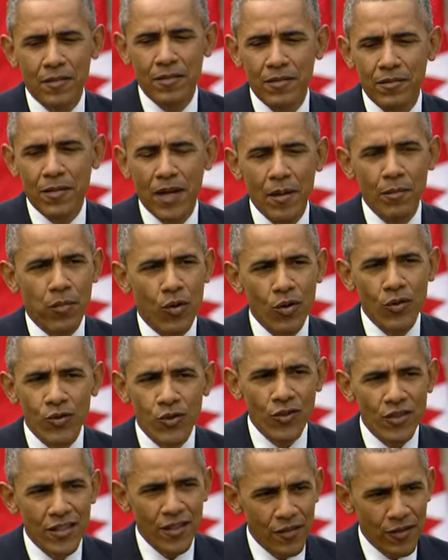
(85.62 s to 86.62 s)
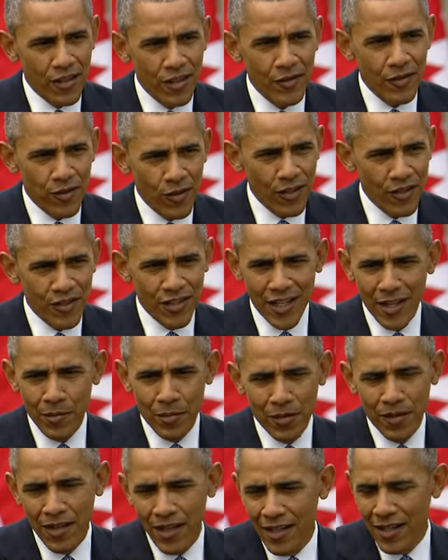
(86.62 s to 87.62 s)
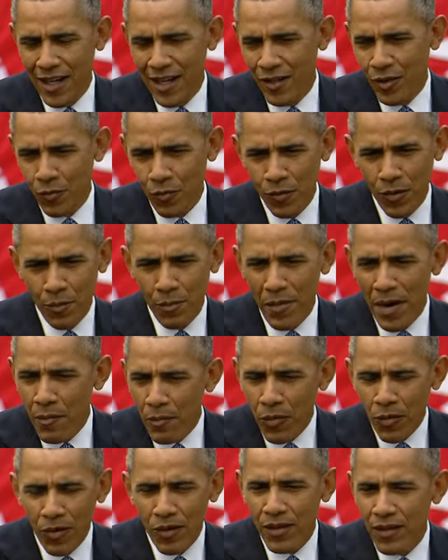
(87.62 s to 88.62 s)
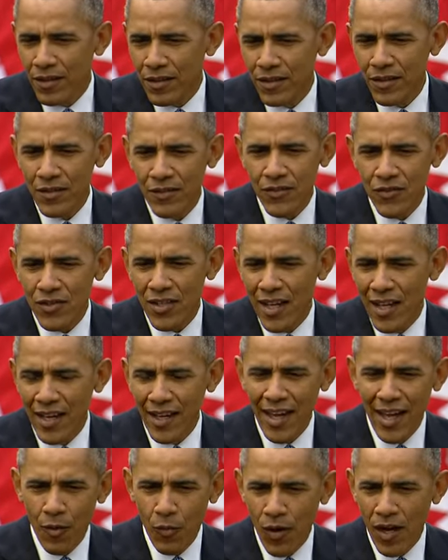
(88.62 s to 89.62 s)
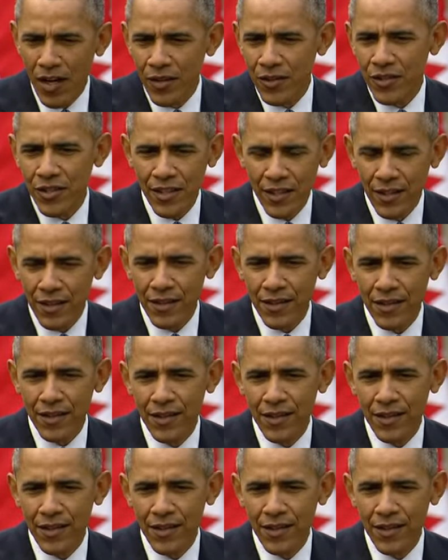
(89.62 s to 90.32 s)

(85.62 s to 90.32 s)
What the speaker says: my birth certificate, for example. I don't remember saying, hey, why don't you